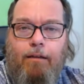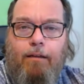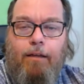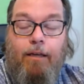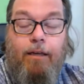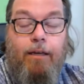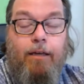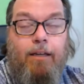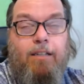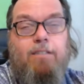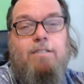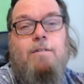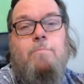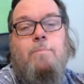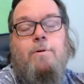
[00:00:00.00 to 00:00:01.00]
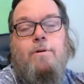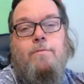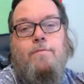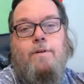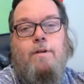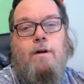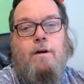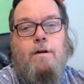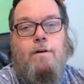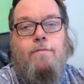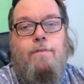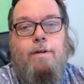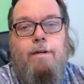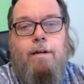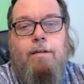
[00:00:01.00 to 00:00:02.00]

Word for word: Easy bird photography. Now,